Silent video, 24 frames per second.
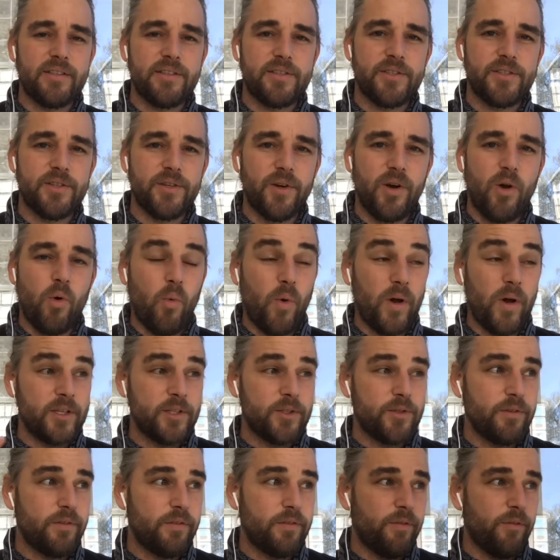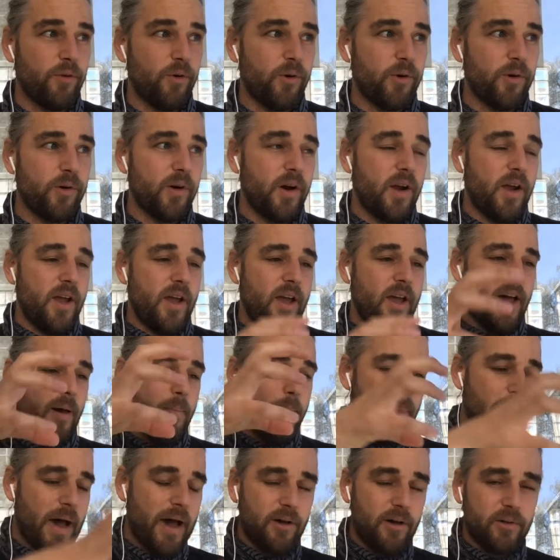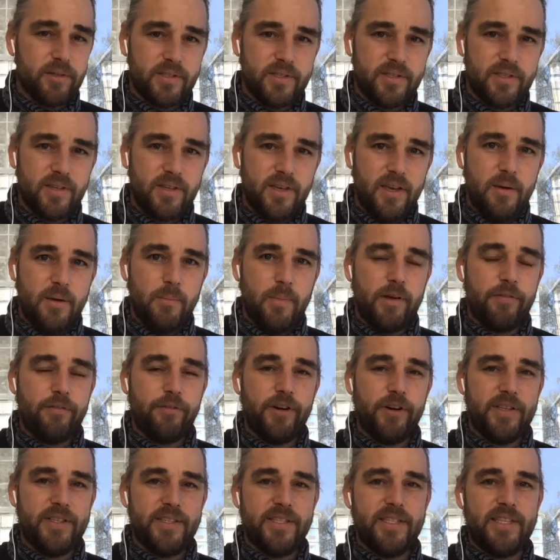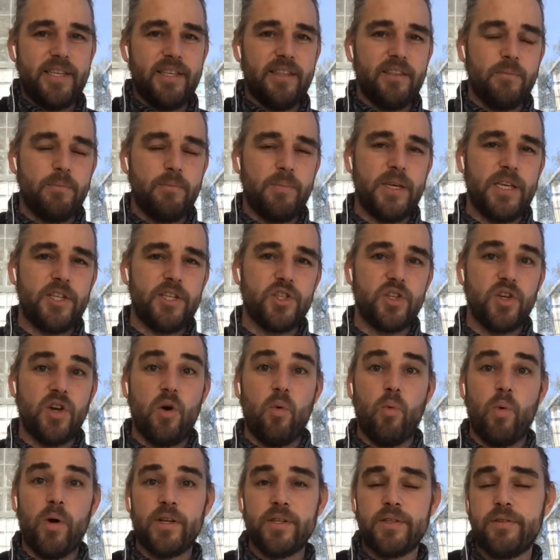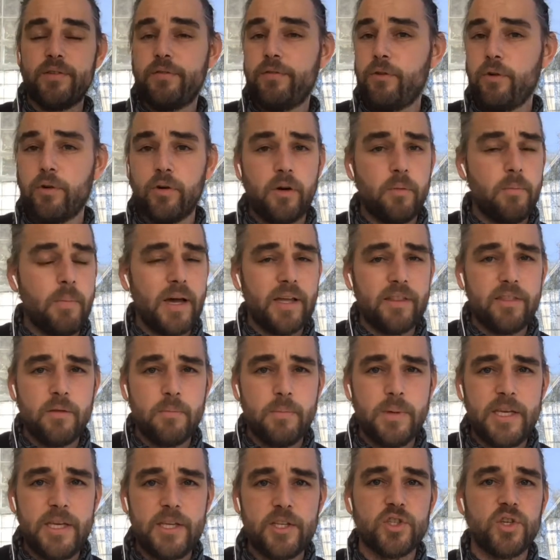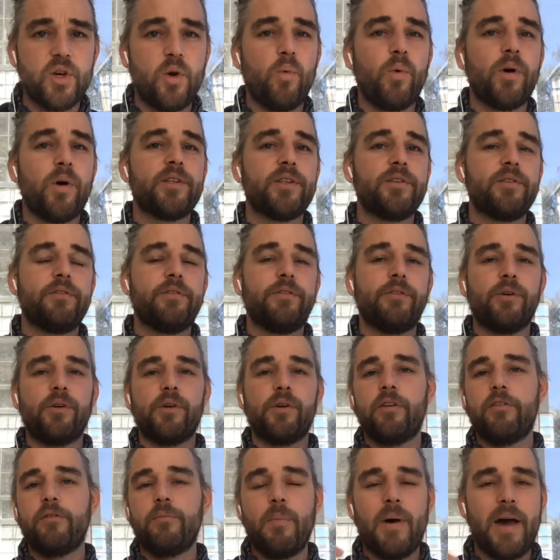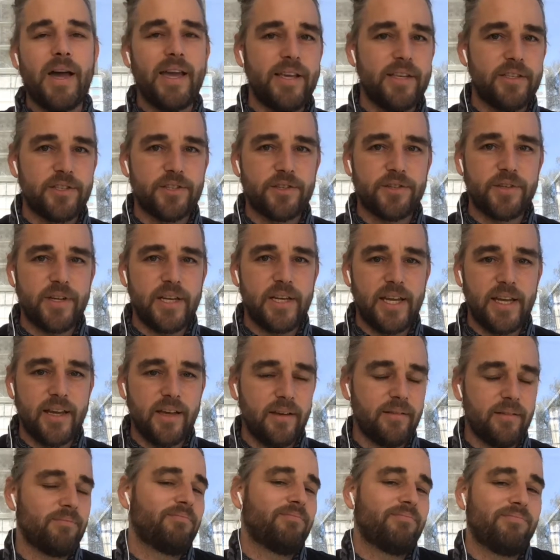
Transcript: So a 1-2-4 about my friend seeing the beach, a 1-2-4 about the beach, a 1-2-4 of my history here.